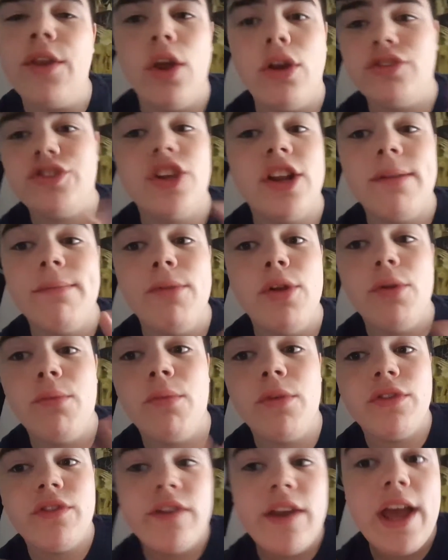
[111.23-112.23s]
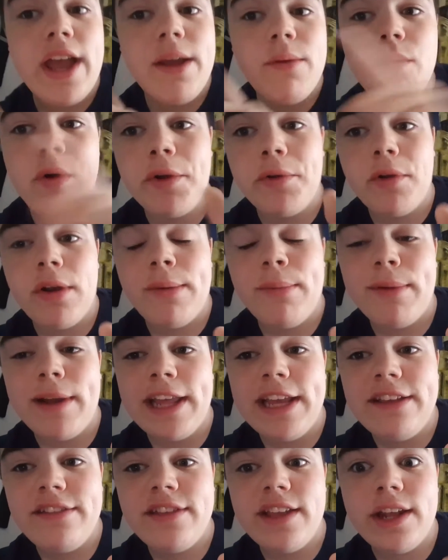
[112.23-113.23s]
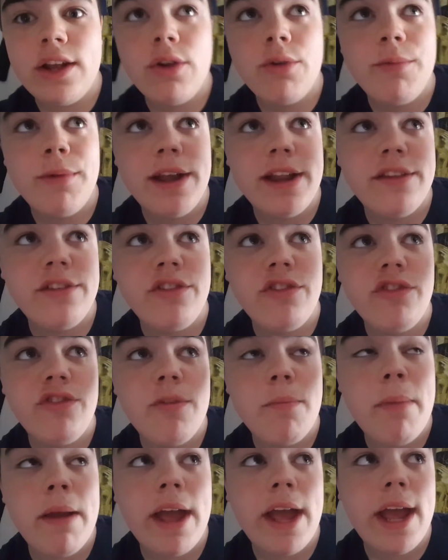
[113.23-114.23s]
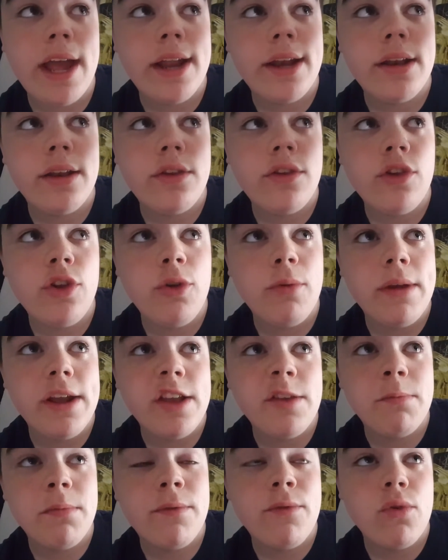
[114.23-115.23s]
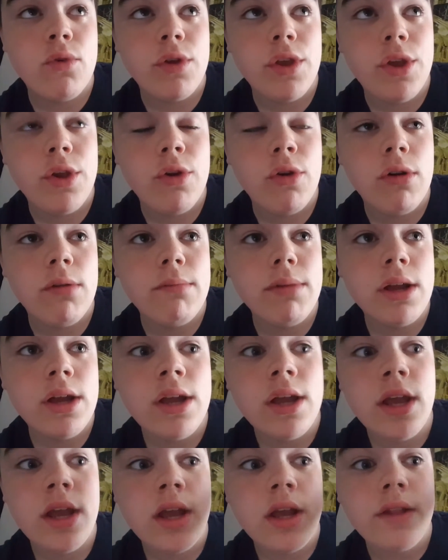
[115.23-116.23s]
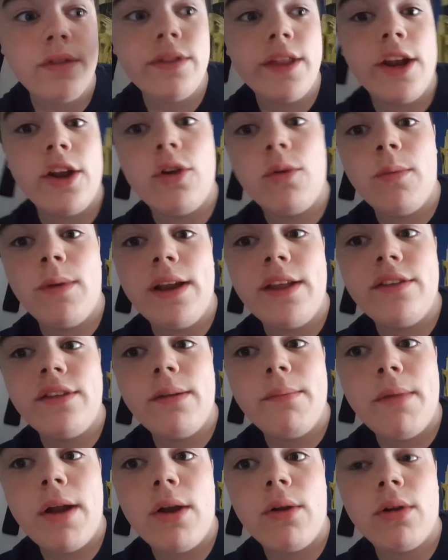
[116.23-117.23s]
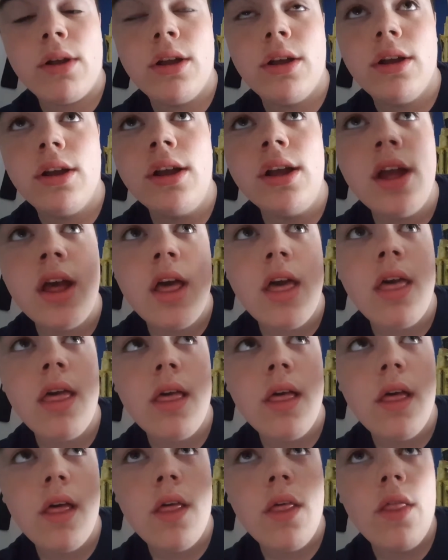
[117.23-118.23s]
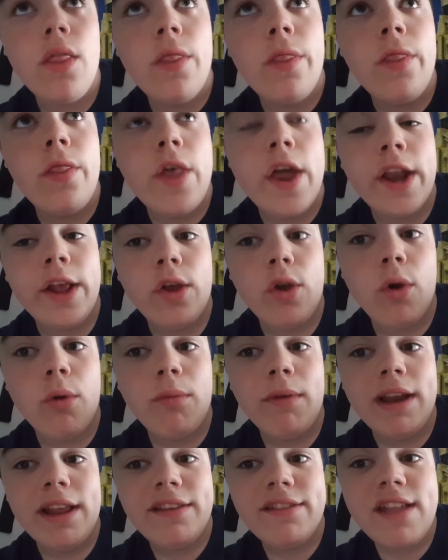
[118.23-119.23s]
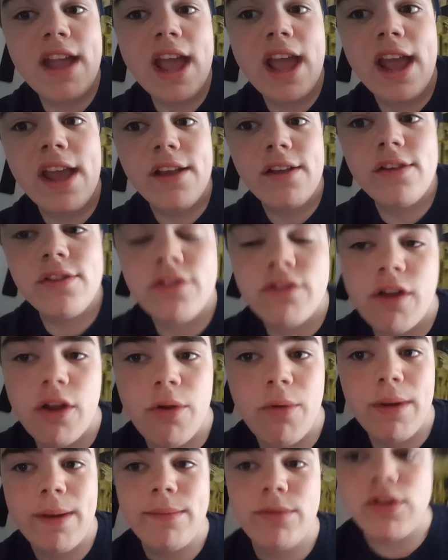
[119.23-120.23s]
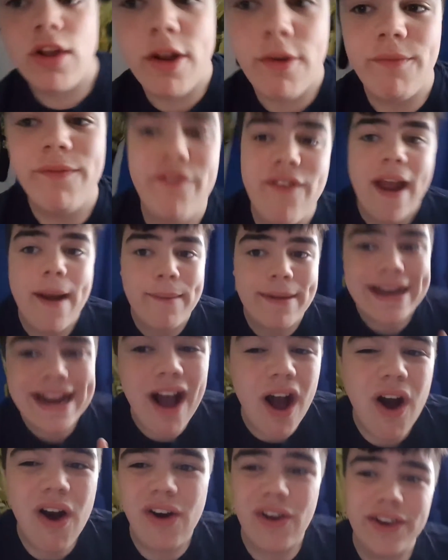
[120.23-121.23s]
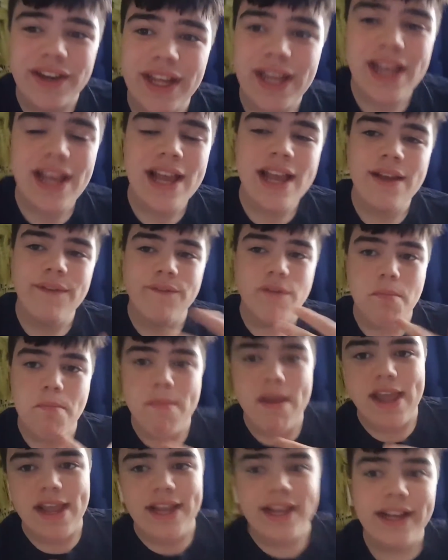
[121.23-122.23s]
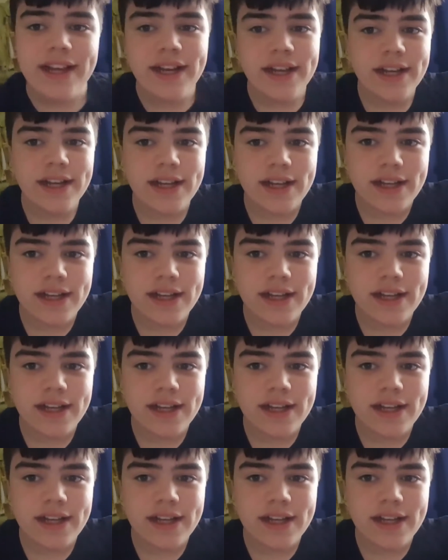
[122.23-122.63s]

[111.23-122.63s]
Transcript: No, Sun and Moon wasn't a worldwide release. It got released in Japan two weeks before Europe. Then it got released in America. Then it got released here. So it was like very hard for me,